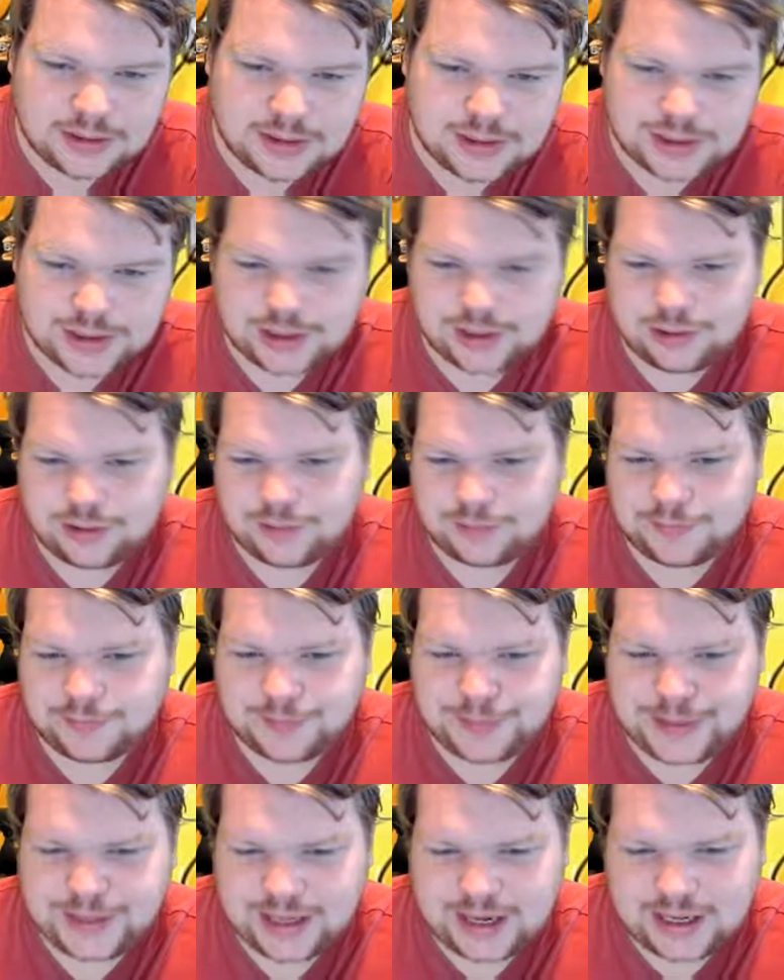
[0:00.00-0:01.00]
So it would
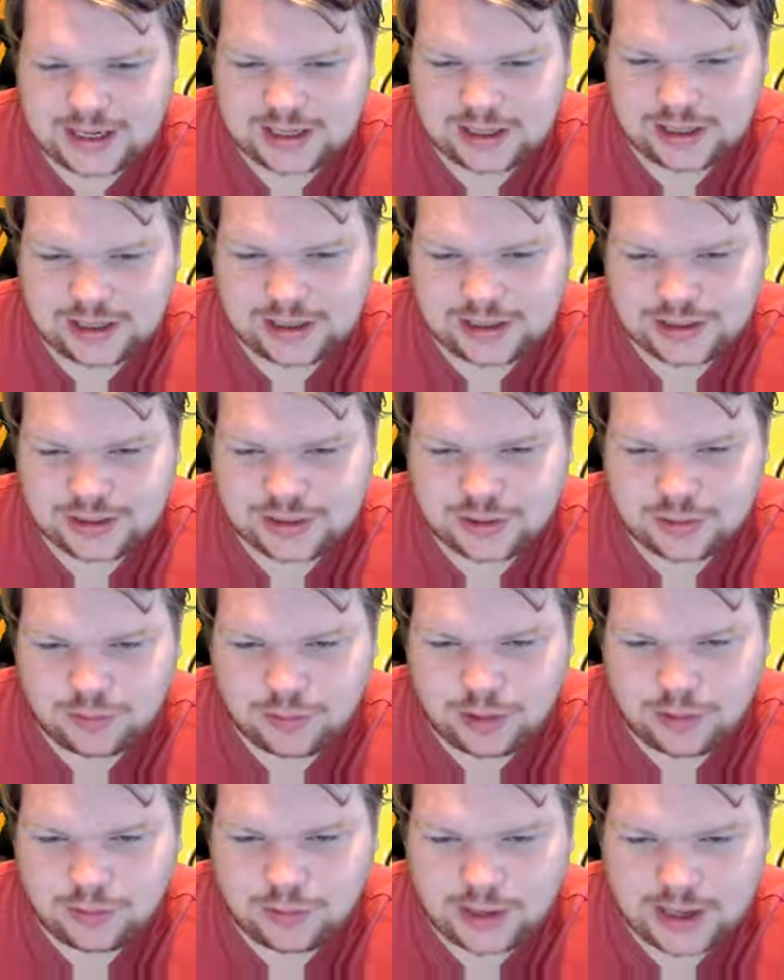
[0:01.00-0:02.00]
be added in as
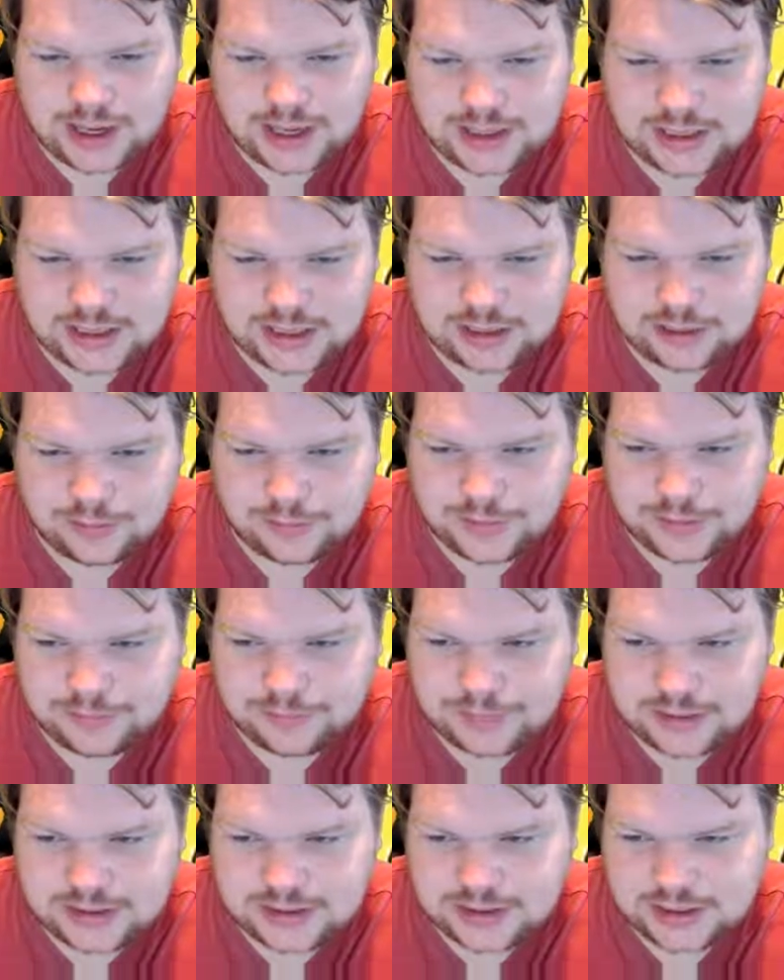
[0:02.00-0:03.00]
quote, ID number,
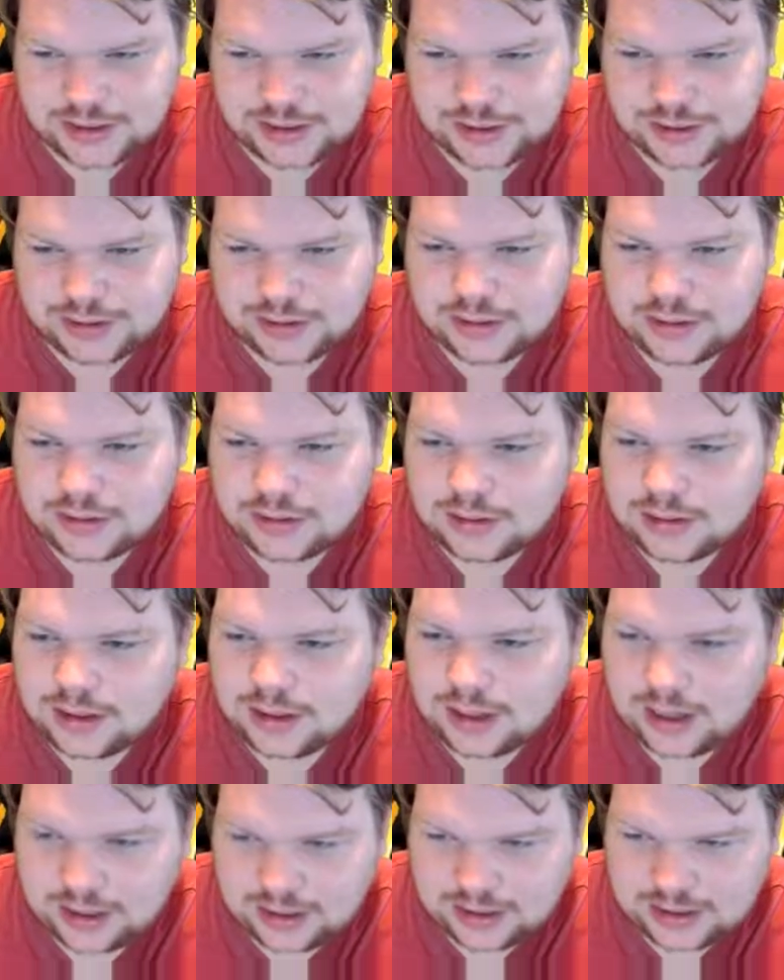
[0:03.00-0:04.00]
message,
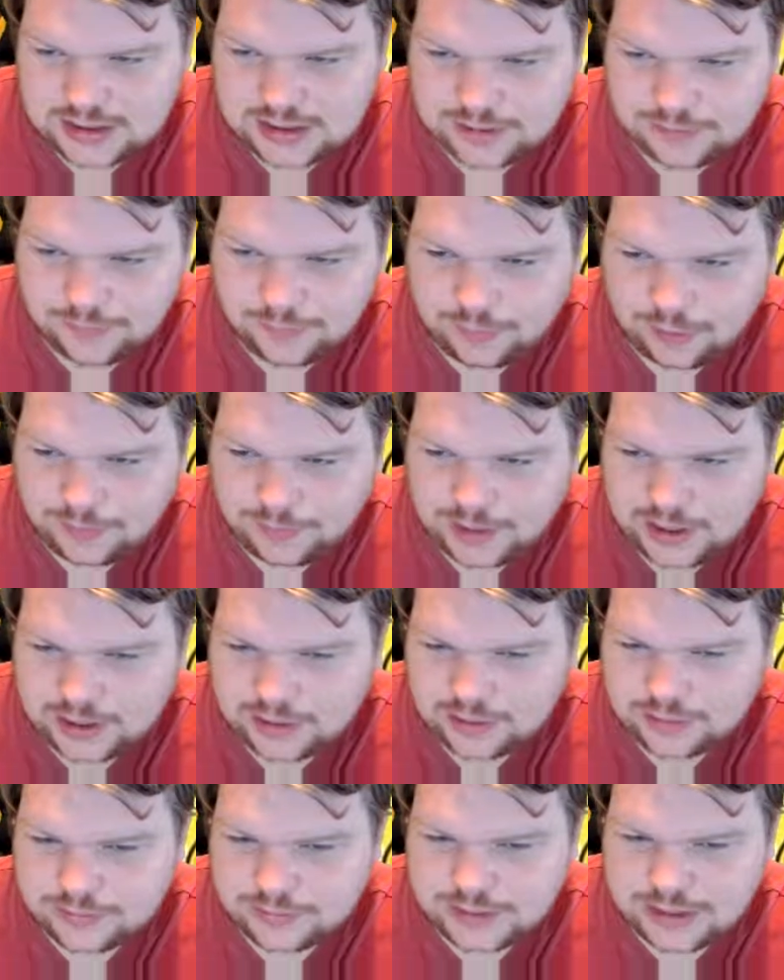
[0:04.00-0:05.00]
and that's the format
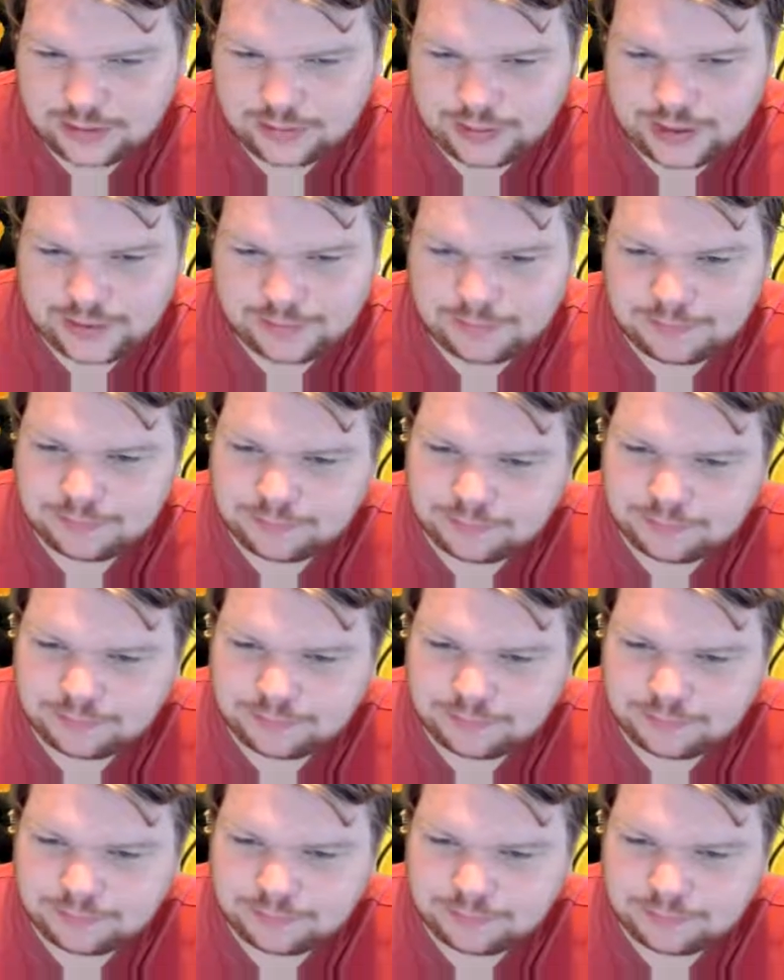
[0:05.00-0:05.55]
it comes out in.